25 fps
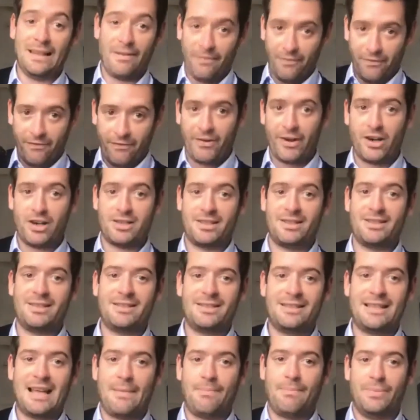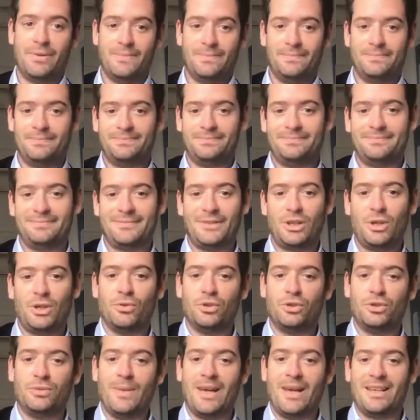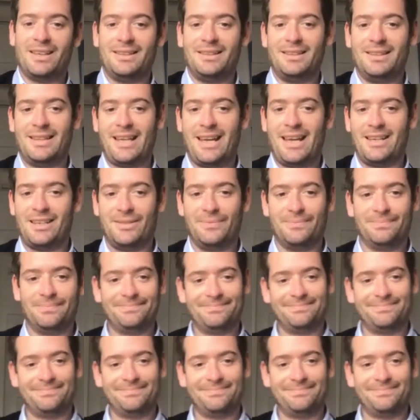first step you would take?